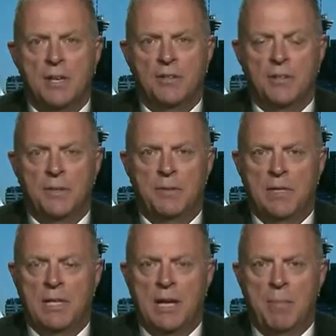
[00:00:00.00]
So we
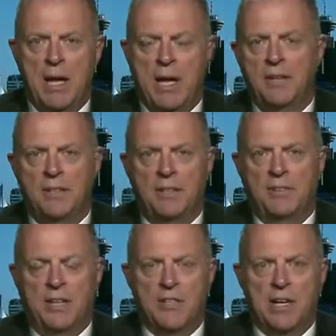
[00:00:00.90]
really abandoned,
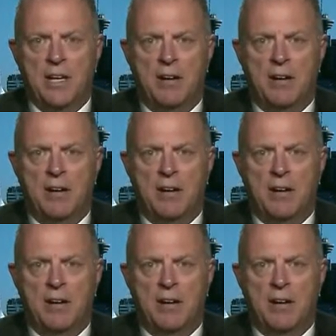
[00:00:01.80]
essentially,